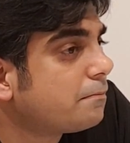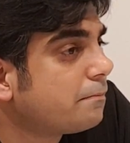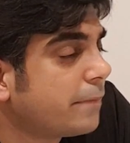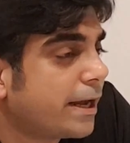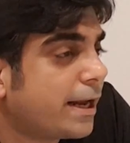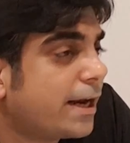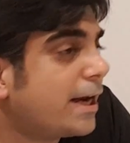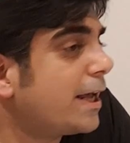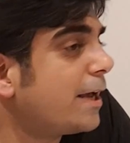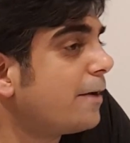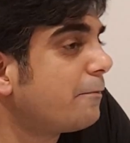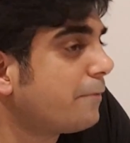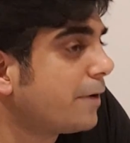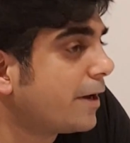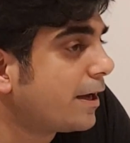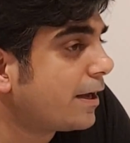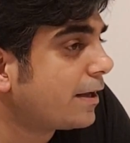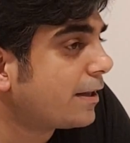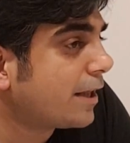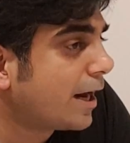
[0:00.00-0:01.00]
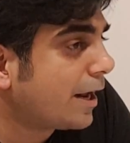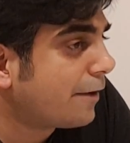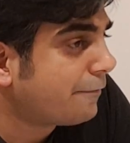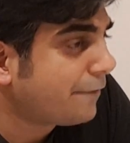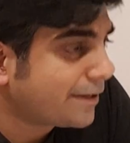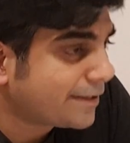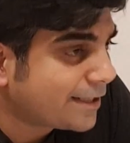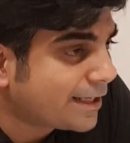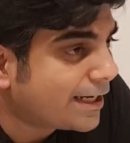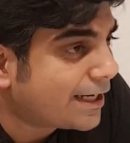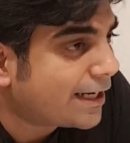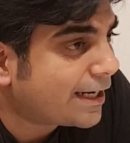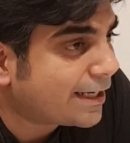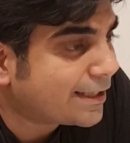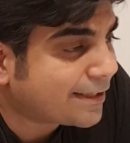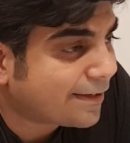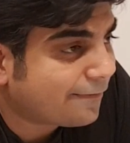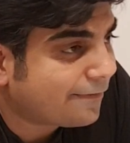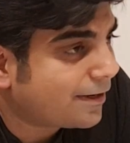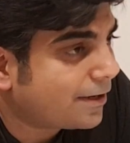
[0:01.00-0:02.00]
Mainly where there are
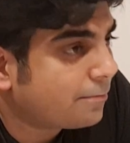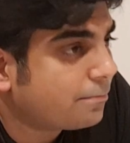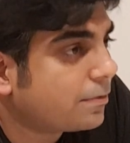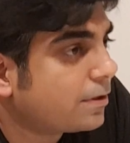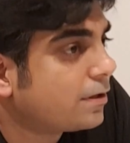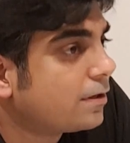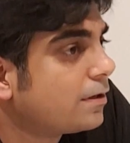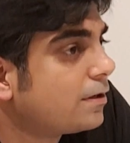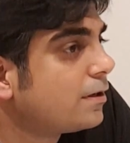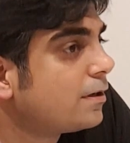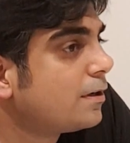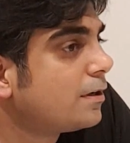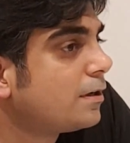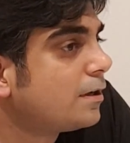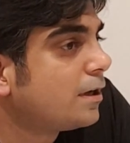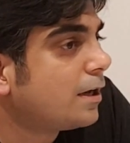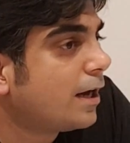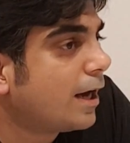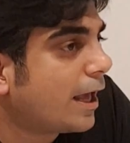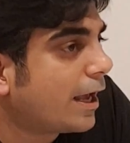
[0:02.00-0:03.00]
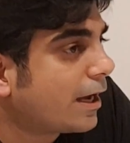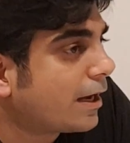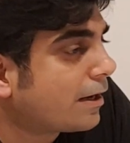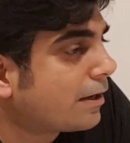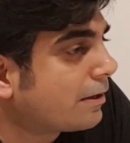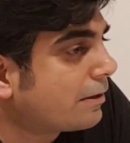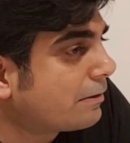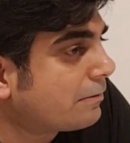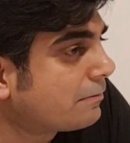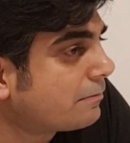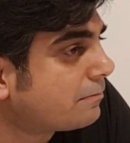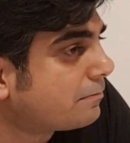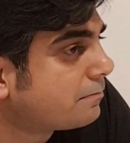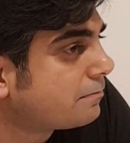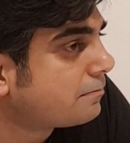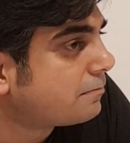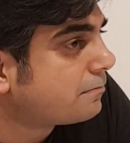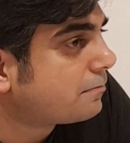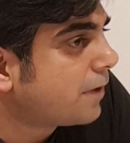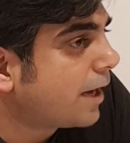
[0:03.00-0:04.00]
facilities available like
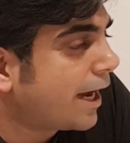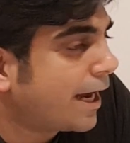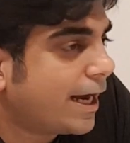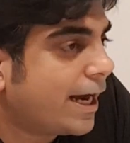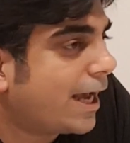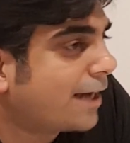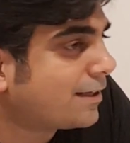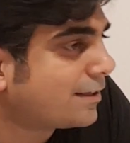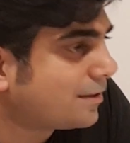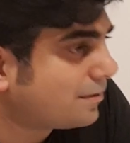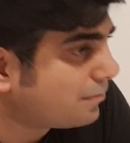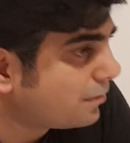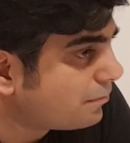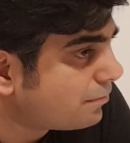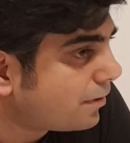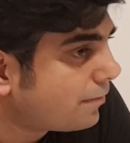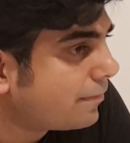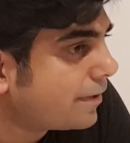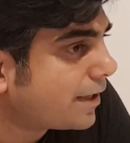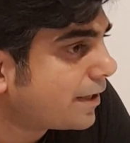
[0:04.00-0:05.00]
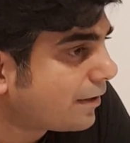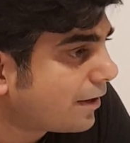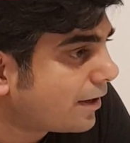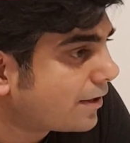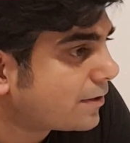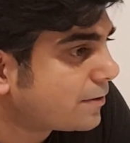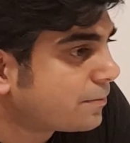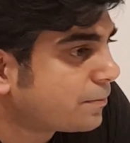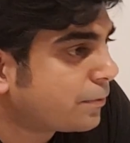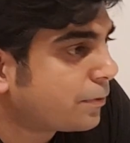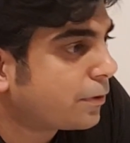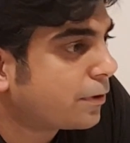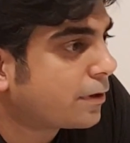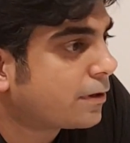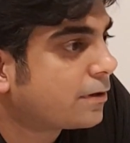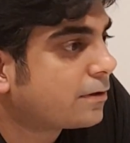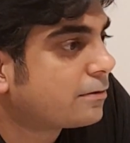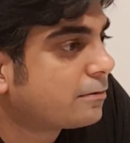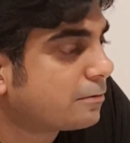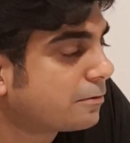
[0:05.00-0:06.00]
highly accessible public
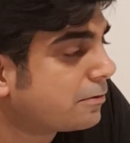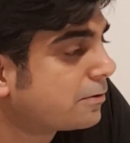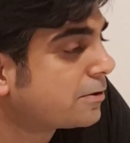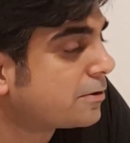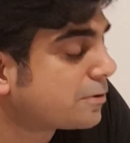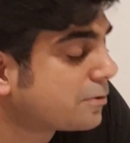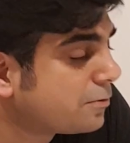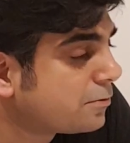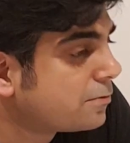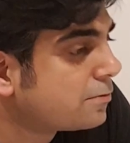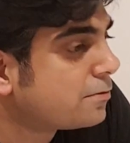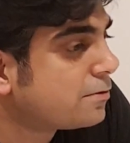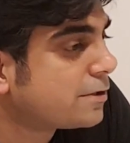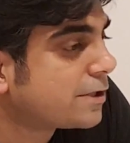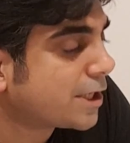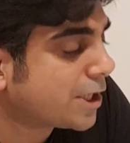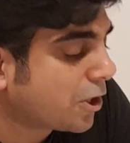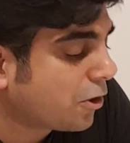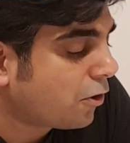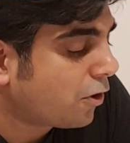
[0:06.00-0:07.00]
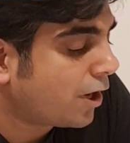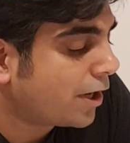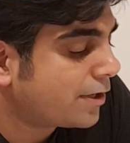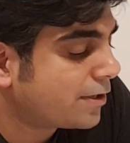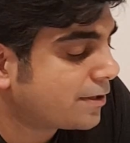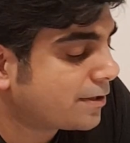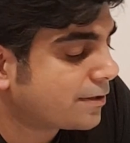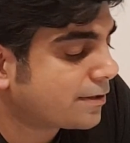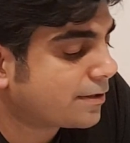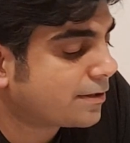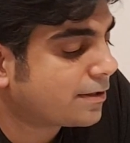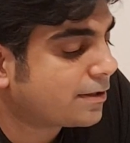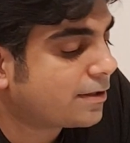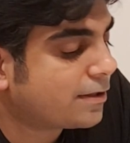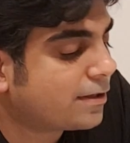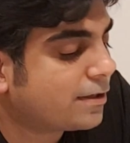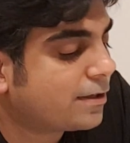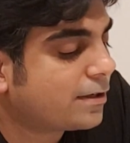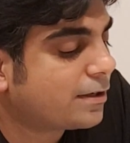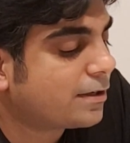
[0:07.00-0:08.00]
transport, good schools and colleges,
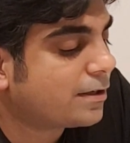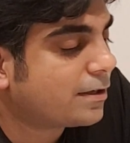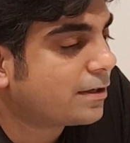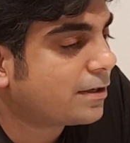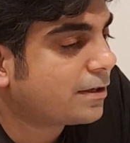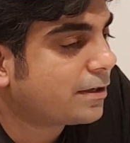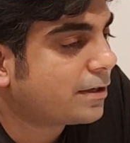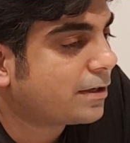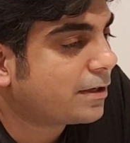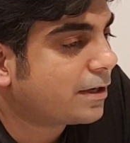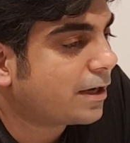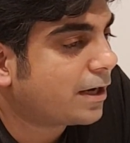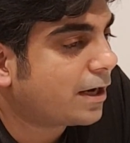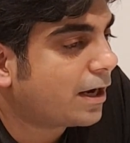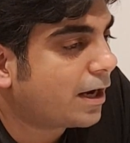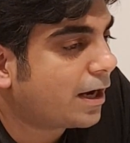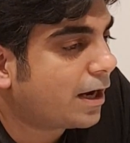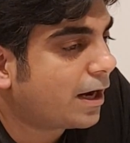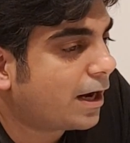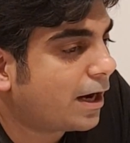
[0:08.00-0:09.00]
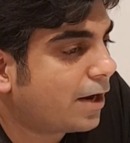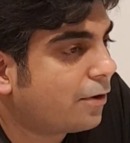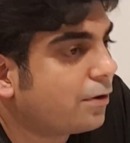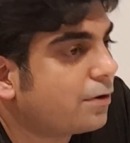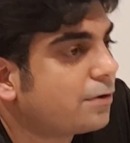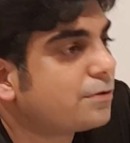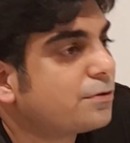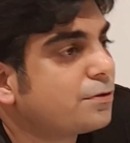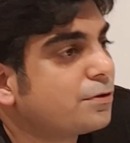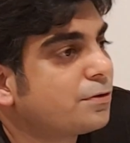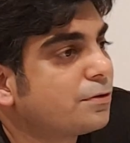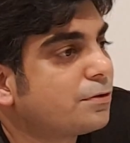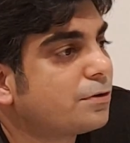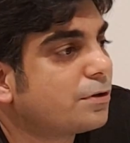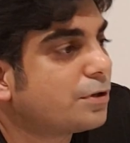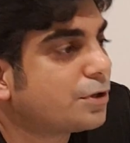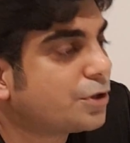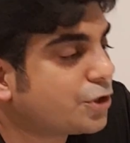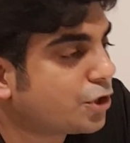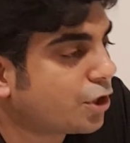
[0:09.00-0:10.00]
and also
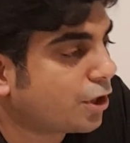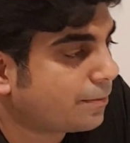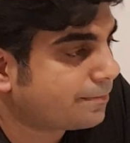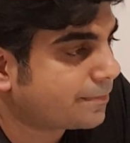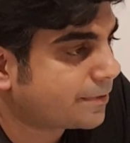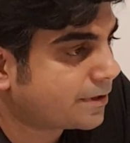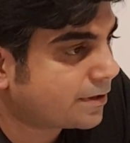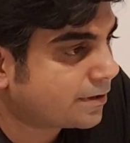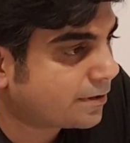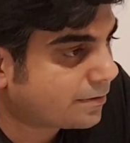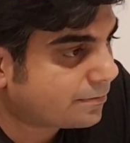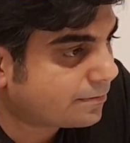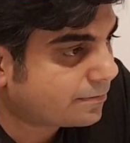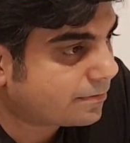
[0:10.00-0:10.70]
shops